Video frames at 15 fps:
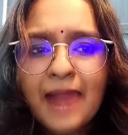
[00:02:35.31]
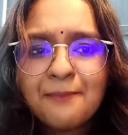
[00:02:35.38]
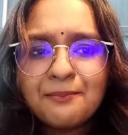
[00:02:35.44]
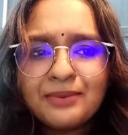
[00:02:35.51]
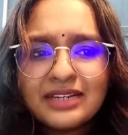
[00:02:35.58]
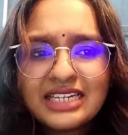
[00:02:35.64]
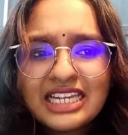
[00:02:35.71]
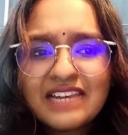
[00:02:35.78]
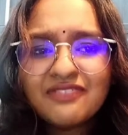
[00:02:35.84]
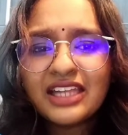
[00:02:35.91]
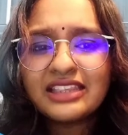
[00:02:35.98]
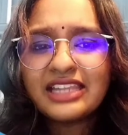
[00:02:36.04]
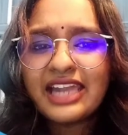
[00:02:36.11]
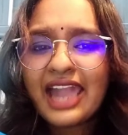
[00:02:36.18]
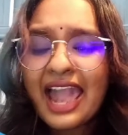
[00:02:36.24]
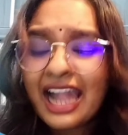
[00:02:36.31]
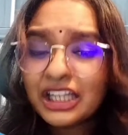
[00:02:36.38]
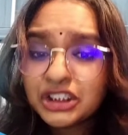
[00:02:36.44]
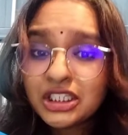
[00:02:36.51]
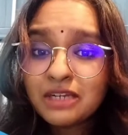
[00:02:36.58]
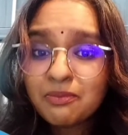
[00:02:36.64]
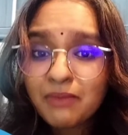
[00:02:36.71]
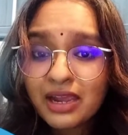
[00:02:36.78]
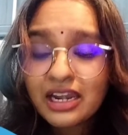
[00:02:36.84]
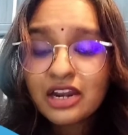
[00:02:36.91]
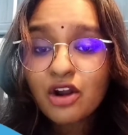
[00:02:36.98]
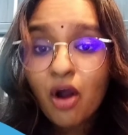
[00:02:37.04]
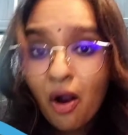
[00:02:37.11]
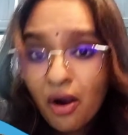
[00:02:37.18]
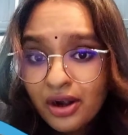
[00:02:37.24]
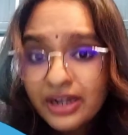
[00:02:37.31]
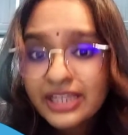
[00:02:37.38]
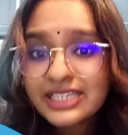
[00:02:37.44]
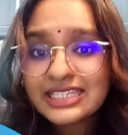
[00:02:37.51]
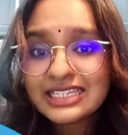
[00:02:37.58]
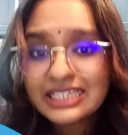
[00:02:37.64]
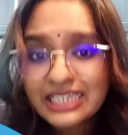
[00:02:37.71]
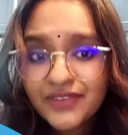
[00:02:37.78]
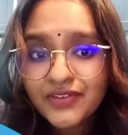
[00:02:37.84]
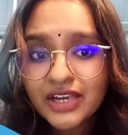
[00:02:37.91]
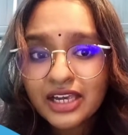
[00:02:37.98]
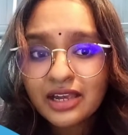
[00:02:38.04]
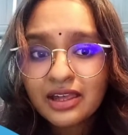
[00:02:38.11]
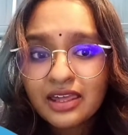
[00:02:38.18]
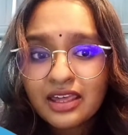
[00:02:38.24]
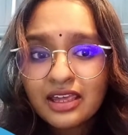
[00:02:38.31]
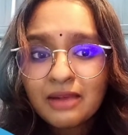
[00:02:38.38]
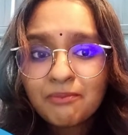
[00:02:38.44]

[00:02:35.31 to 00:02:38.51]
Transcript: and believed that they actually made an honest living